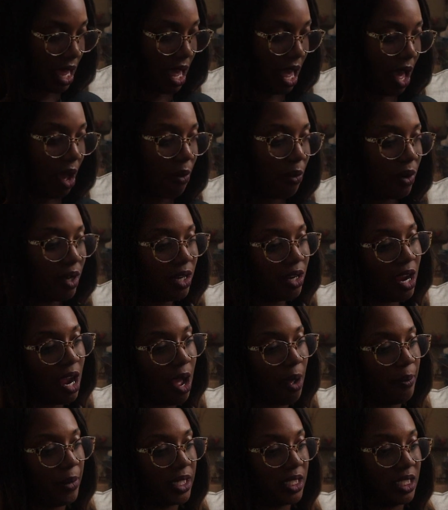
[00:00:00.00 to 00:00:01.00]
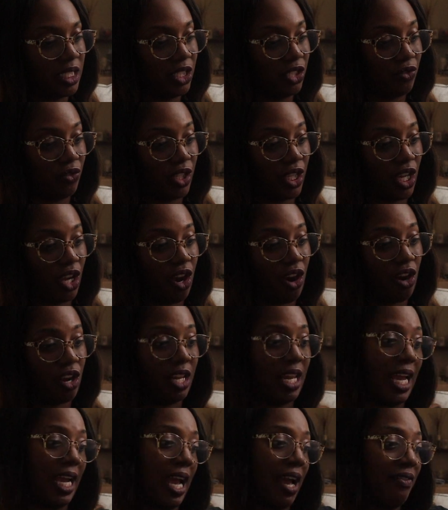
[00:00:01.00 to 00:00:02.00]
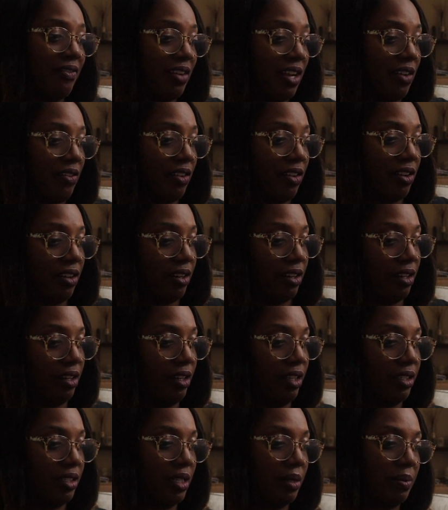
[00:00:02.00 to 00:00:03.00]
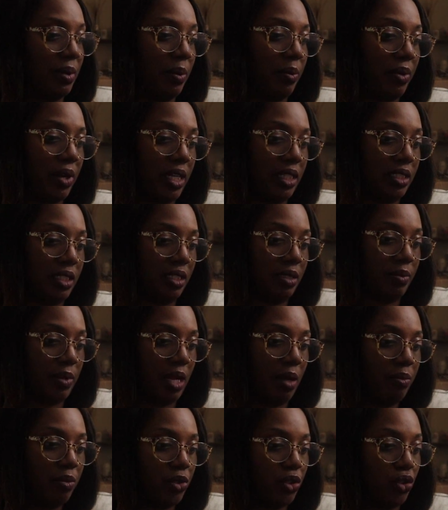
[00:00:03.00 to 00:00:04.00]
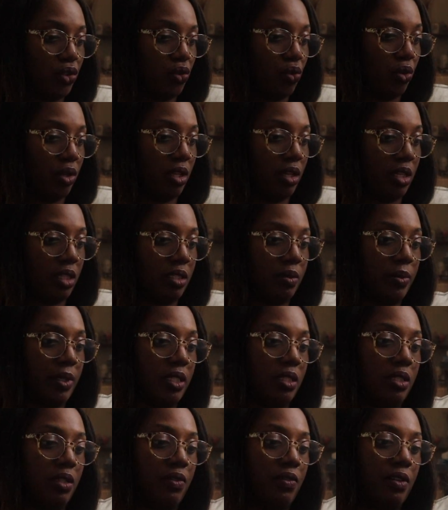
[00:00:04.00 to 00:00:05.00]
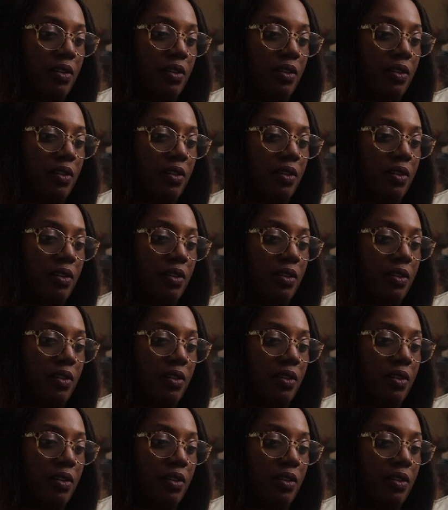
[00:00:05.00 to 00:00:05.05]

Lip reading: I wonder how much these really are. Like, I've never looked at the prices, but I'm sure they're expensive.